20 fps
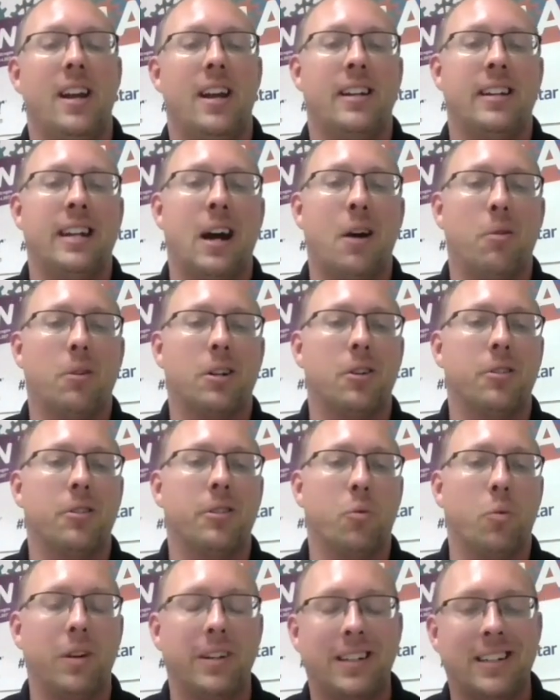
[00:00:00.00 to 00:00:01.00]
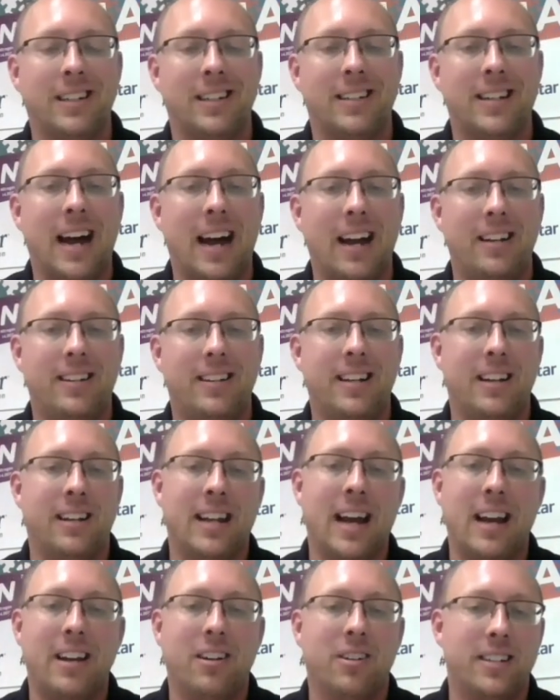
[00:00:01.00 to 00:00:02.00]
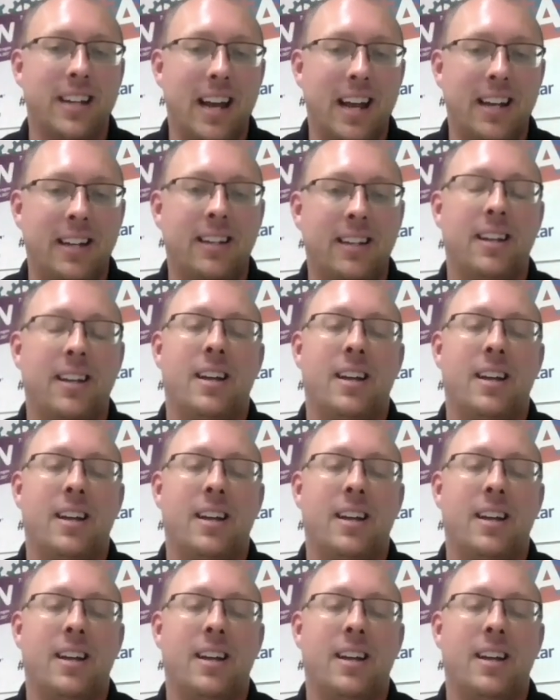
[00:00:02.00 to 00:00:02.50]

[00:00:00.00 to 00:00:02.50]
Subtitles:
and now we're going to 1 to 10, 9 or 10,